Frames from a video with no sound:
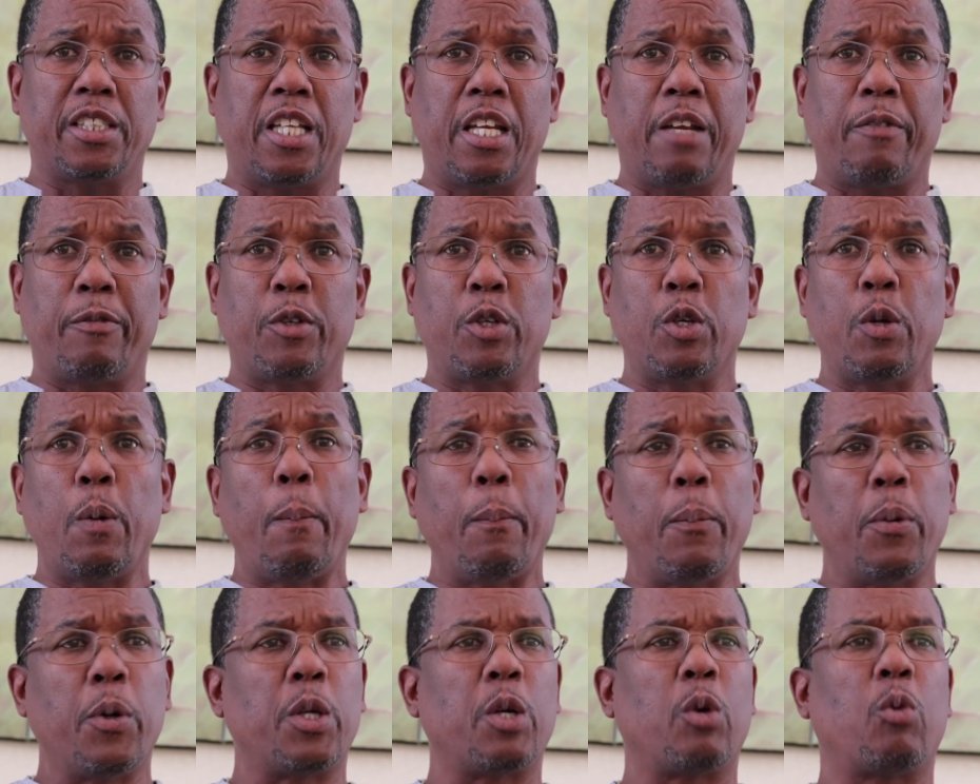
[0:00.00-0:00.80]
that if you
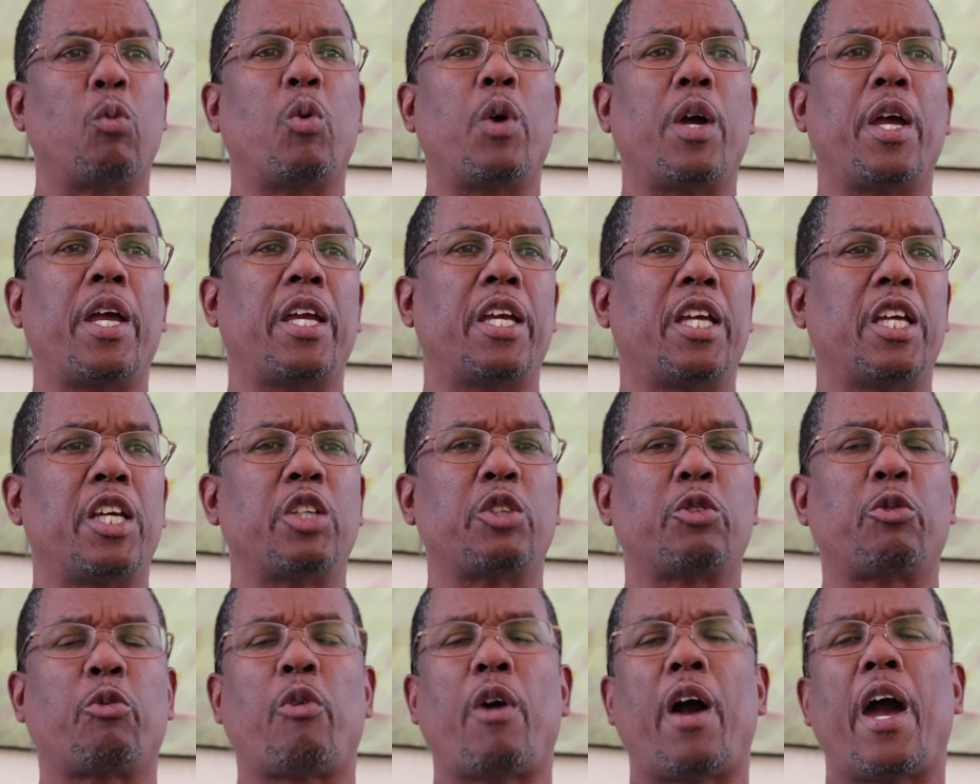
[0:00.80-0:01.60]
put away
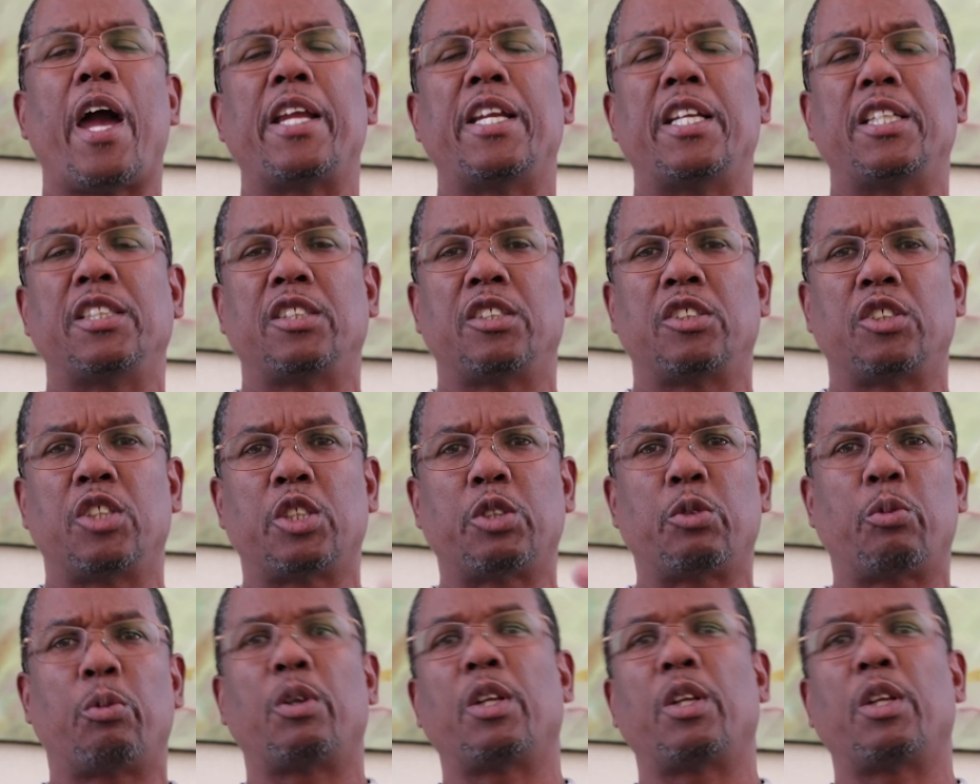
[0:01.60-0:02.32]
his writings and just